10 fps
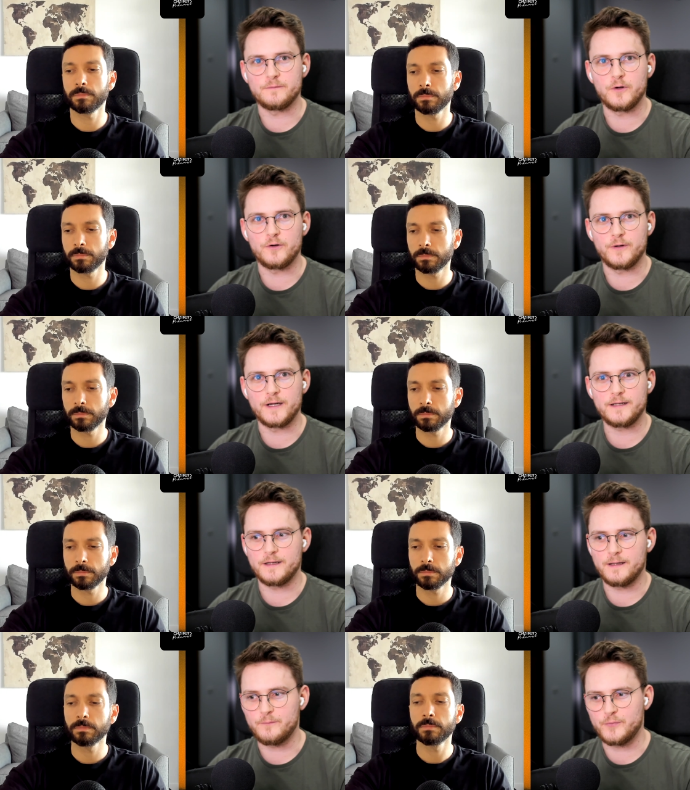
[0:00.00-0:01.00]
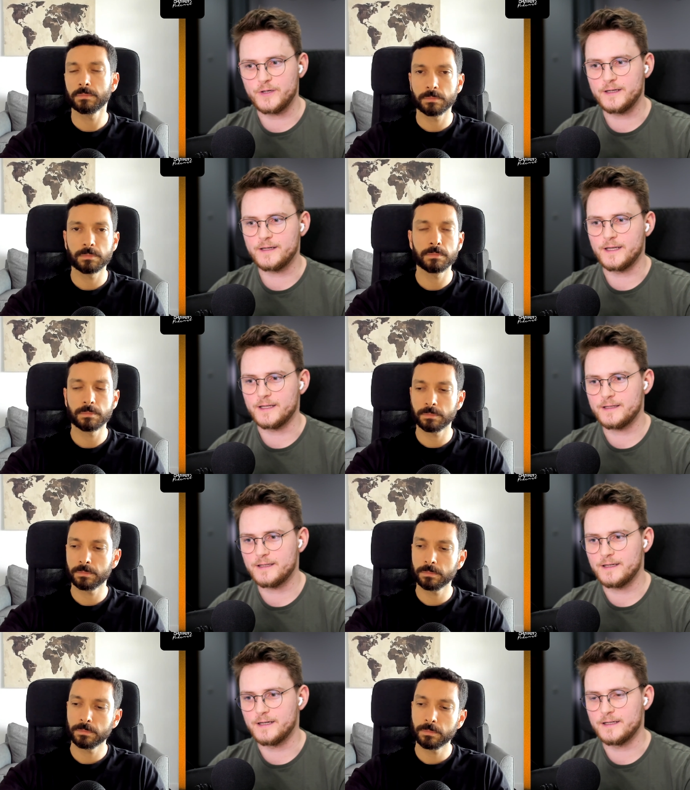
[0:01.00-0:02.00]
Speaker 1: more, right? And and predict that.
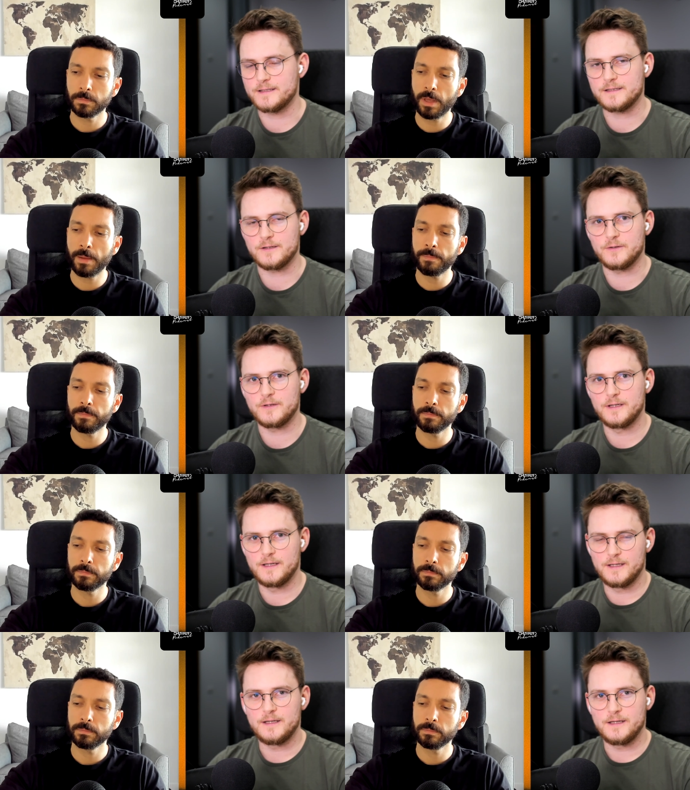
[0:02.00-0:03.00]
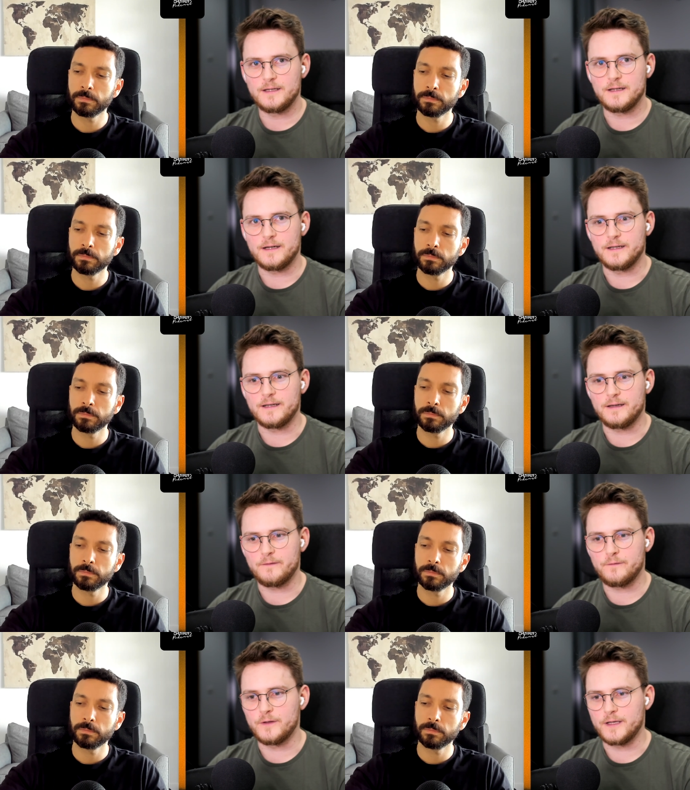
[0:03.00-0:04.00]
Uh, so yeah. I I
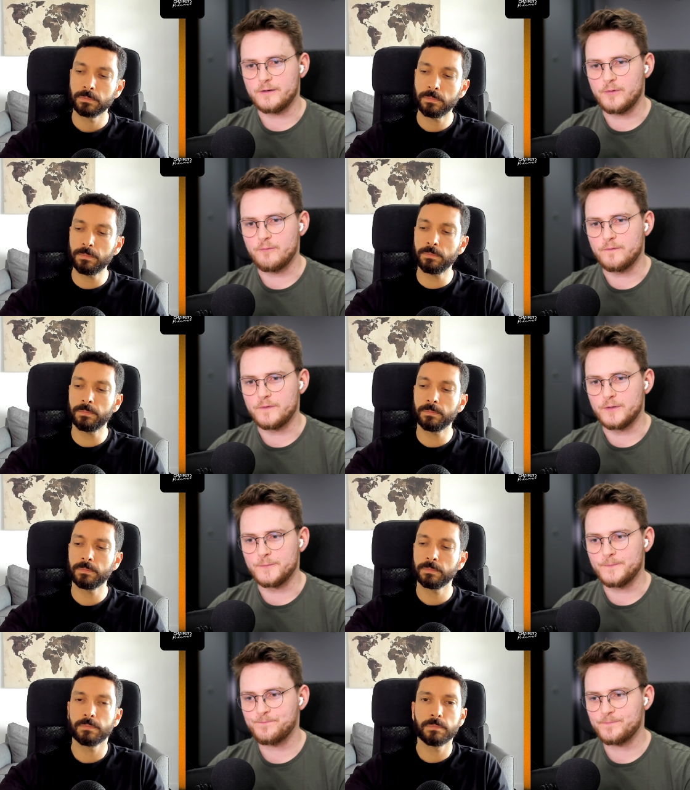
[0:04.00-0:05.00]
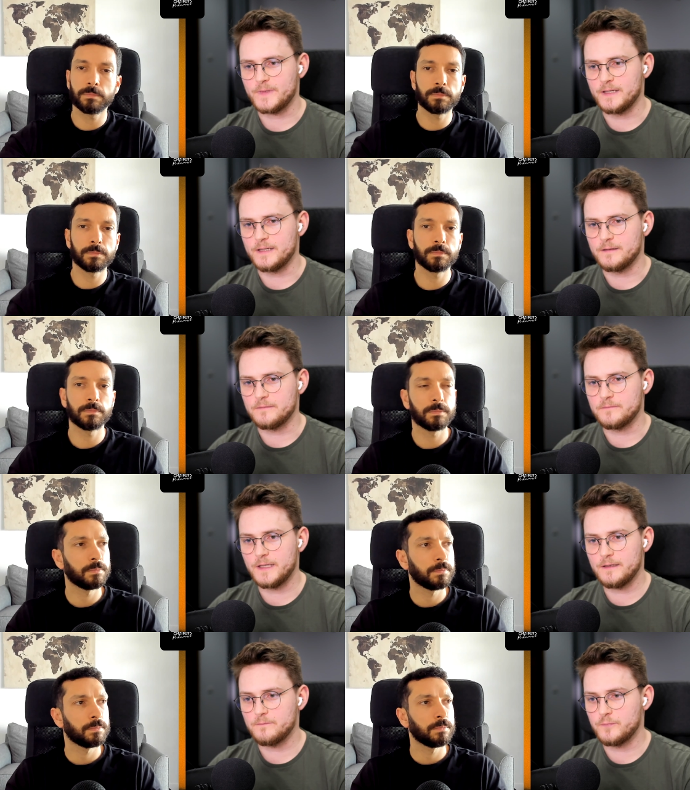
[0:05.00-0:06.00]
fully agree with you. Uh,
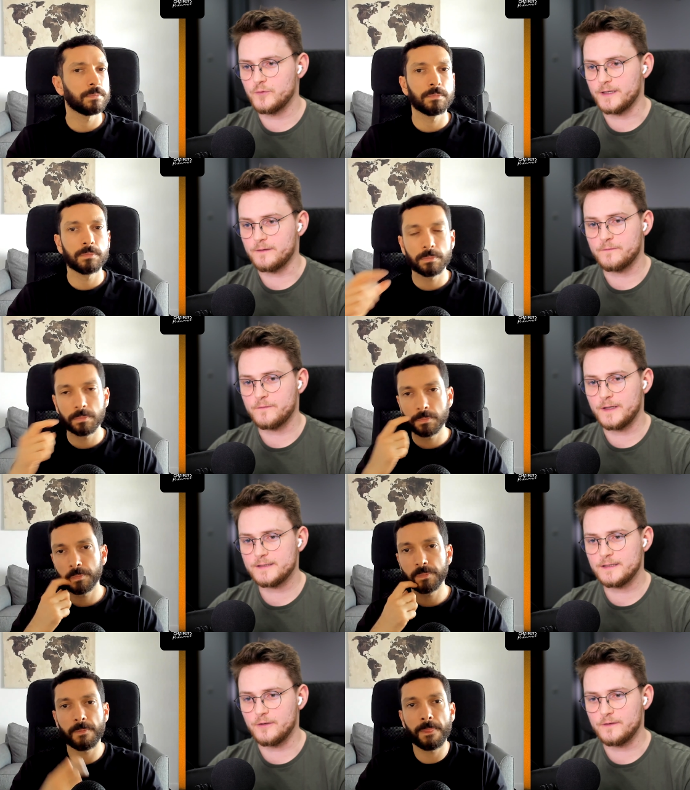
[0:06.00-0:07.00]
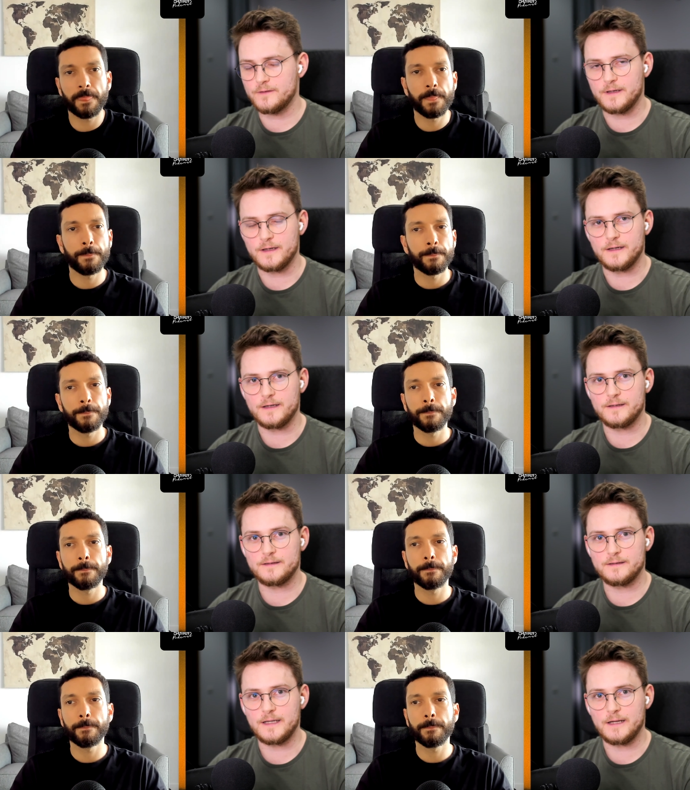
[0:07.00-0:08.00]
yeah, Burak, thanks a lot. Uh,
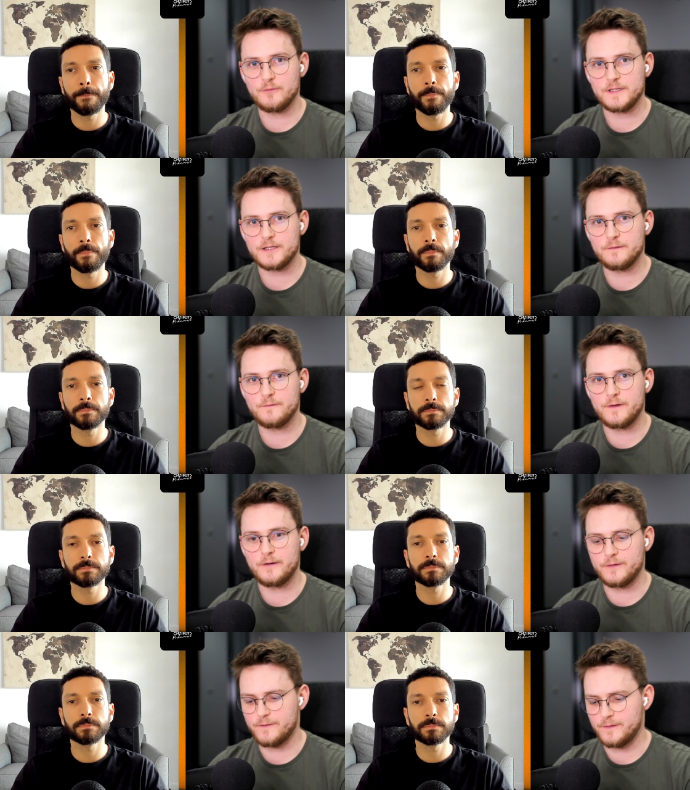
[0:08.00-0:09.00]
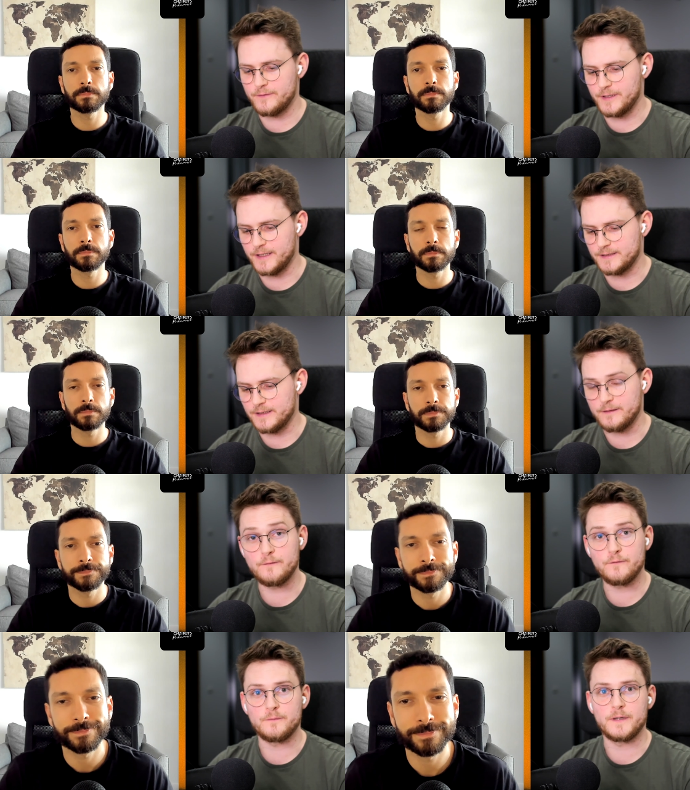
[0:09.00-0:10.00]
that was actually very, very nice and
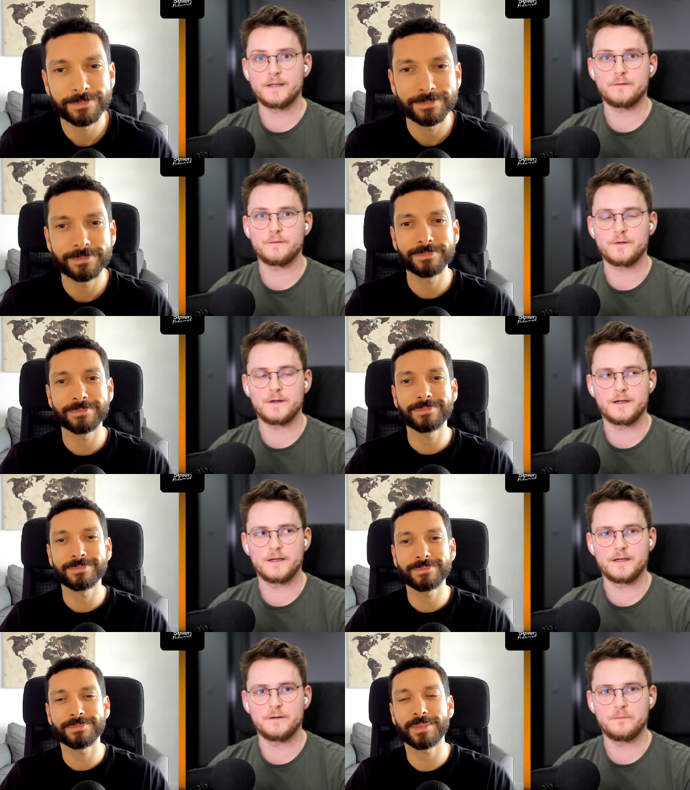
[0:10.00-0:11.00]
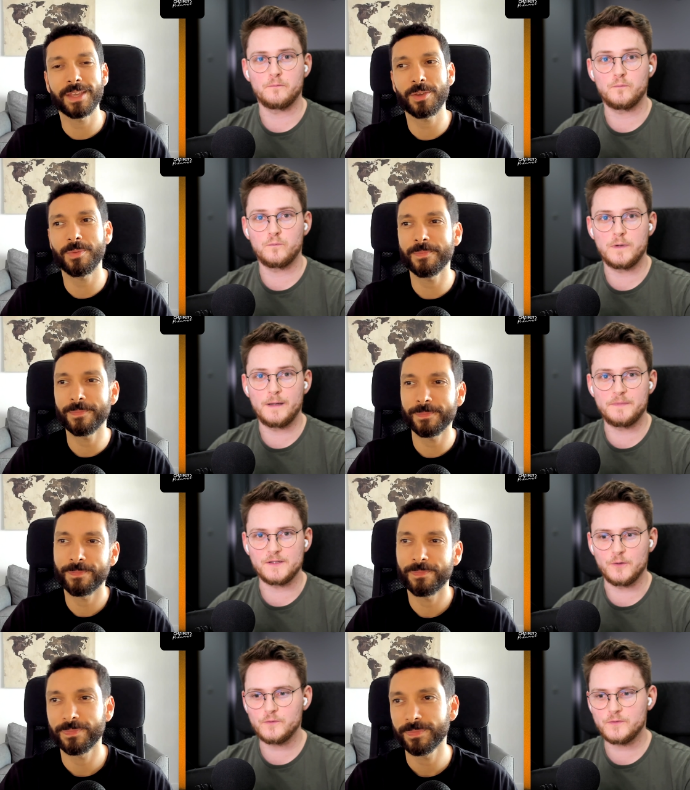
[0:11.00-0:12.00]
informative uh, Thank you.
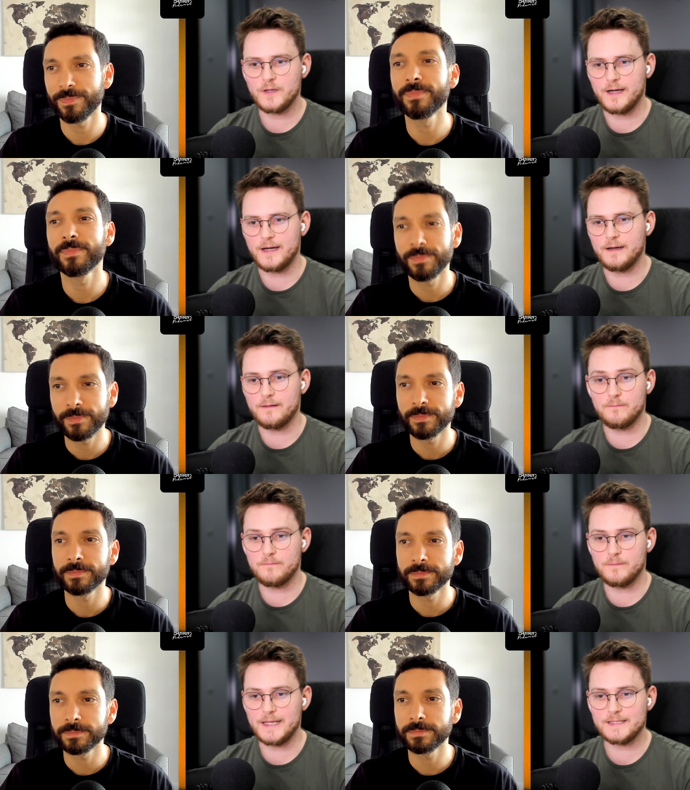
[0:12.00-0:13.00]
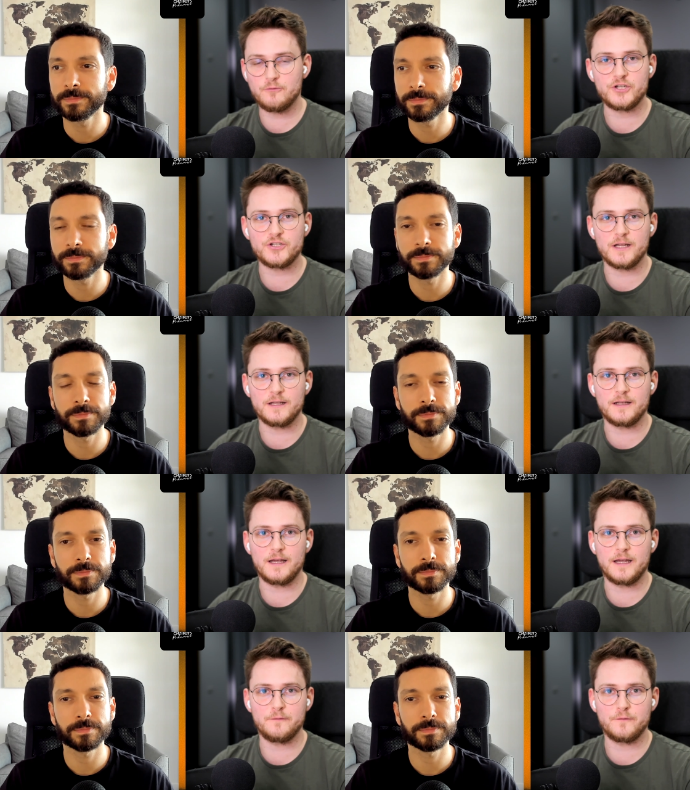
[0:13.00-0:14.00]
episode. Uh, last question that
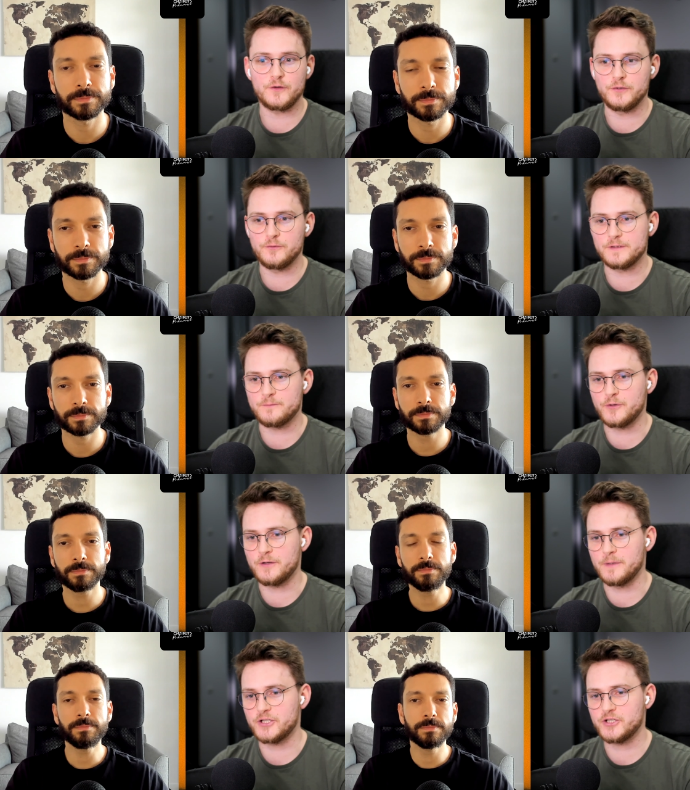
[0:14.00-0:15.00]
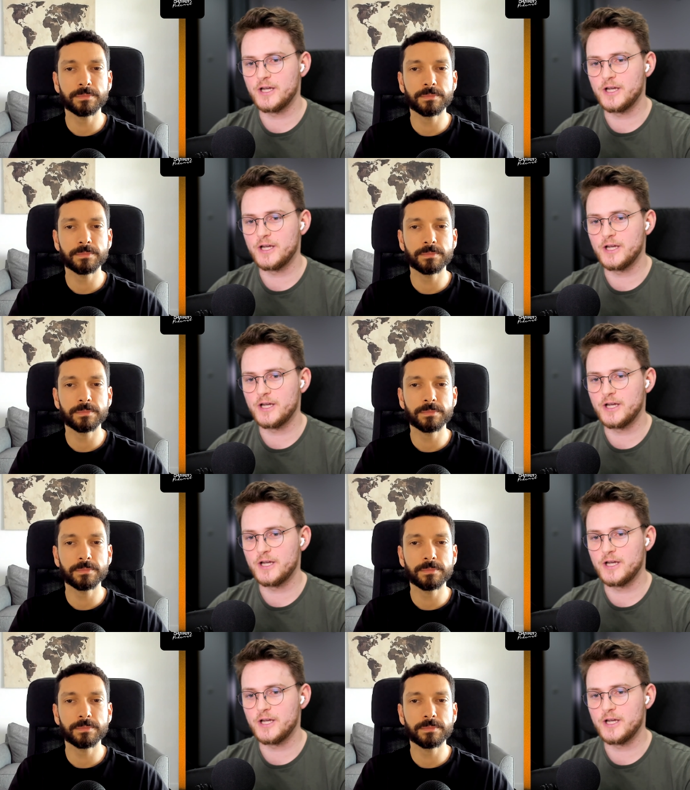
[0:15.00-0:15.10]
I have for you is pretty much